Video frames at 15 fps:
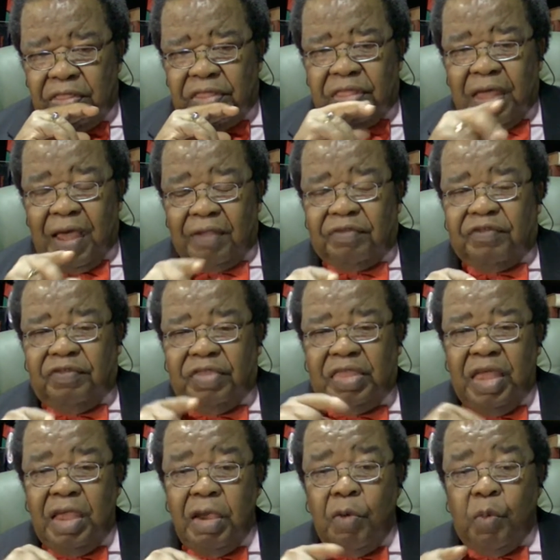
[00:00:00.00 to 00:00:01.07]
that
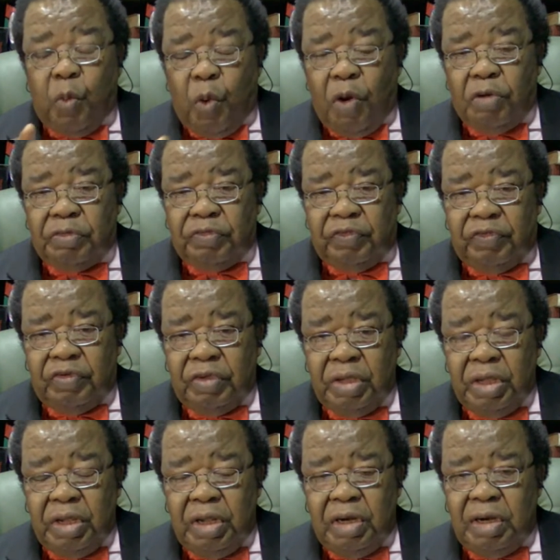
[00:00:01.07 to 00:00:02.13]
they want,
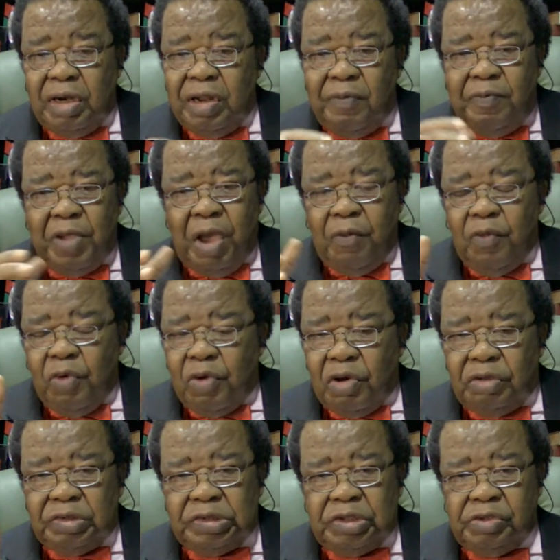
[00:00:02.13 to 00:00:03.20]
Libya will
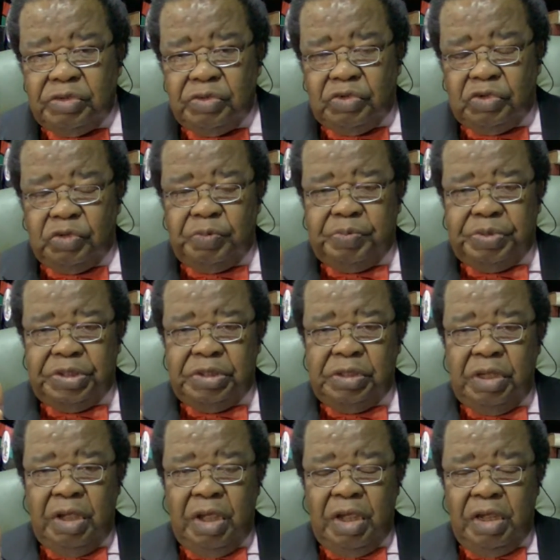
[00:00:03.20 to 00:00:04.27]
continue to
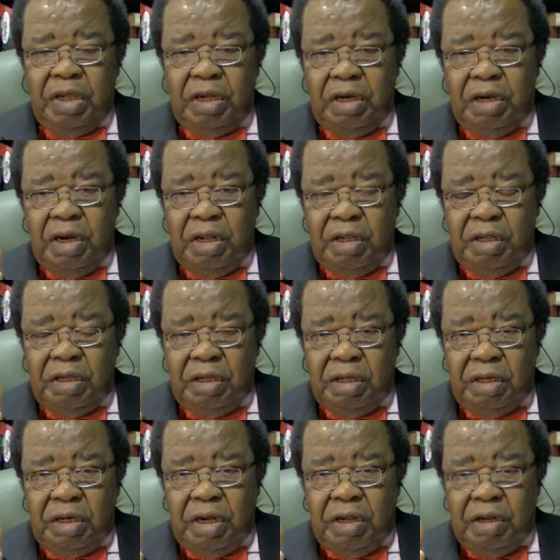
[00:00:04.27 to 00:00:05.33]
be
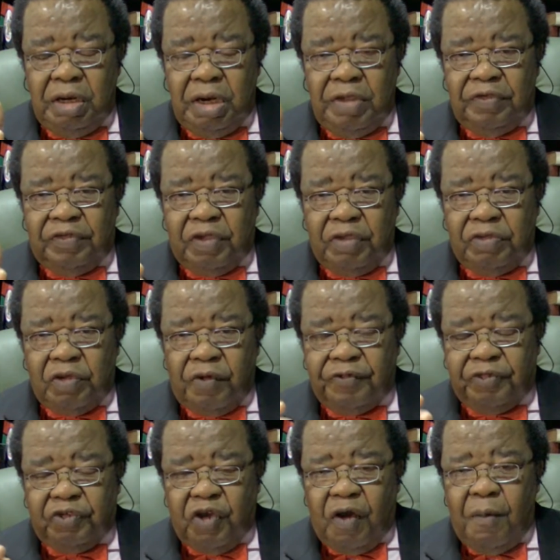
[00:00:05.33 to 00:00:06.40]
in a state
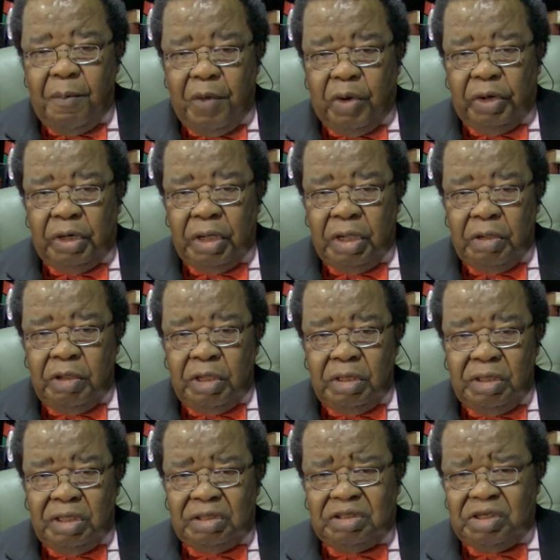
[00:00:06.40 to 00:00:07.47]
of turmoil.
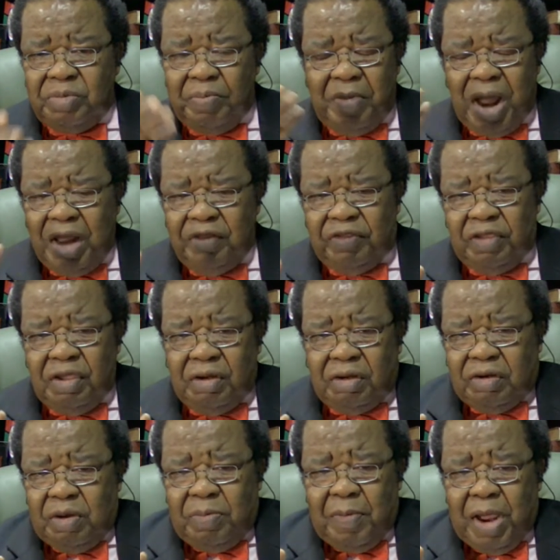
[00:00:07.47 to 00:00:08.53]
It
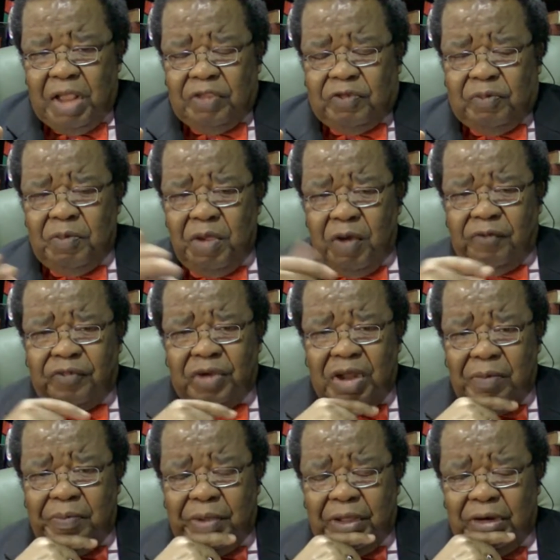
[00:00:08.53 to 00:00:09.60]
reminds me of
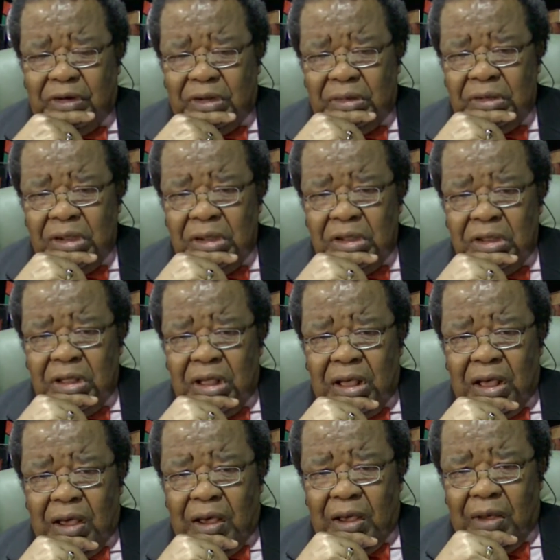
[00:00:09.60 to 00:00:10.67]
Lebanon.
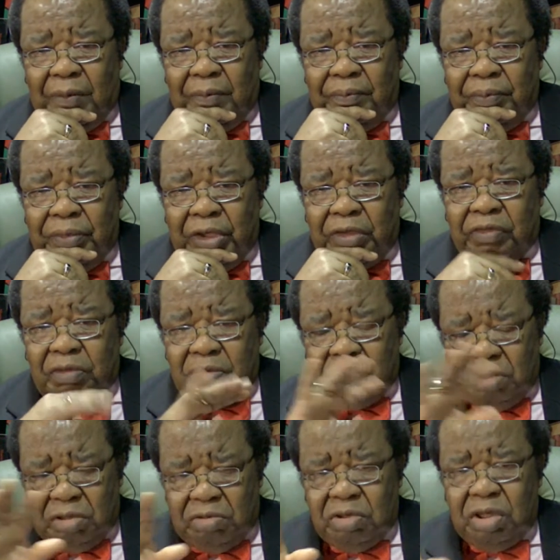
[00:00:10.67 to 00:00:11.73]
But
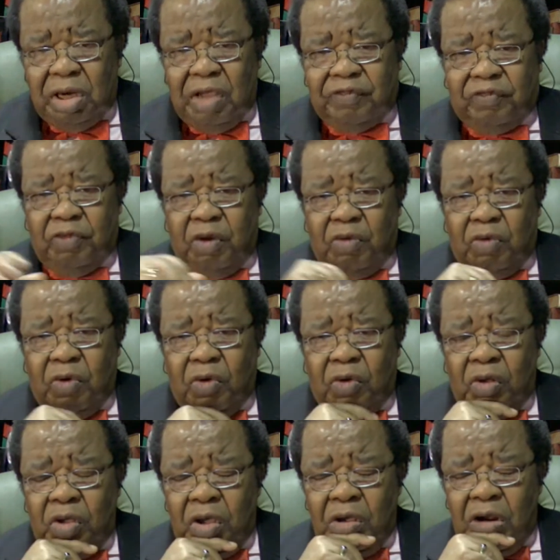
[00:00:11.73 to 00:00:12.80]
let's not
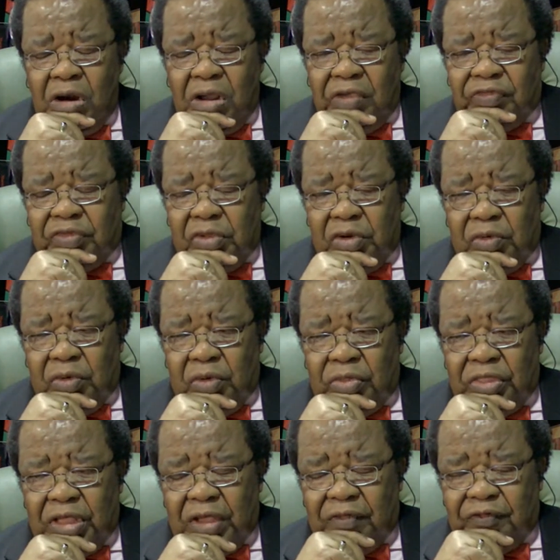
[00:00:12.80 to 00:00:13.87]
go
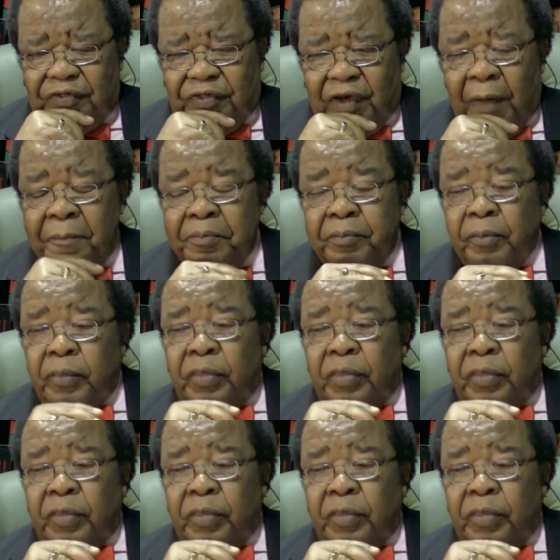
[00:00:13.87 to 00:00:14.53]
that far.